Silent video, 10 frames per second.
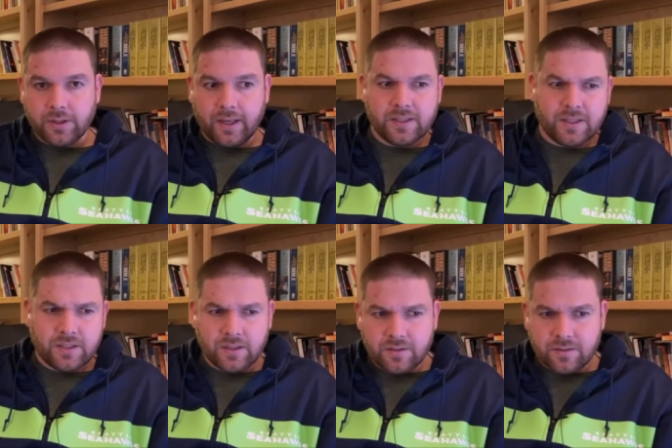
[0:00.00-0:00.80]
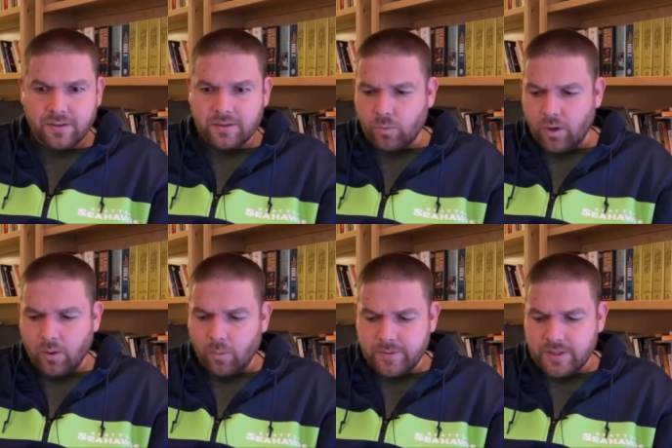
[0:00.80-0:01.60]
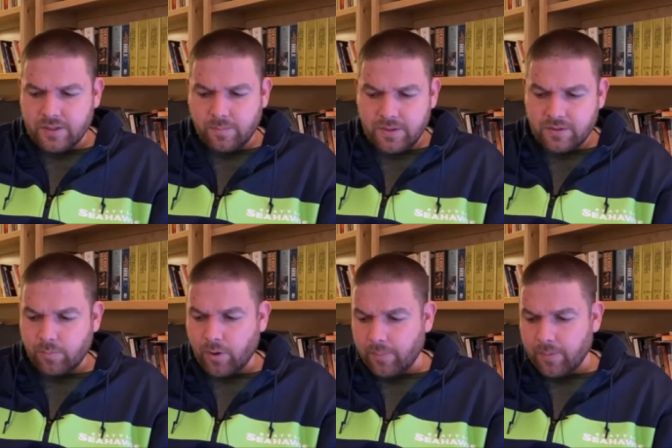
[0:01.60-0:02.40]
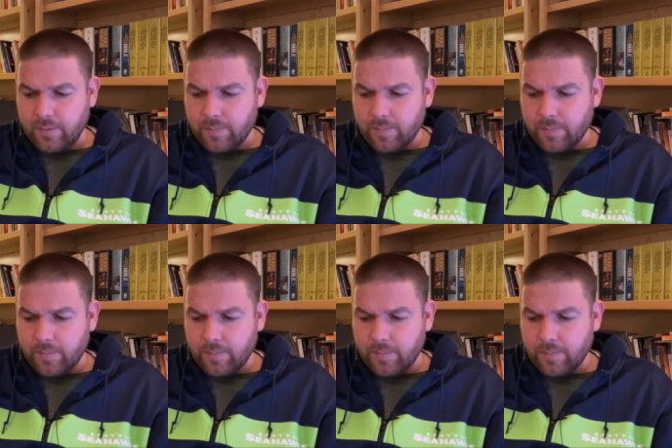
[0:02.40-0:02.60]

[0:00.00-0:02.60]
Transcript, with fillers: Like, is it just is are women just a piece of property?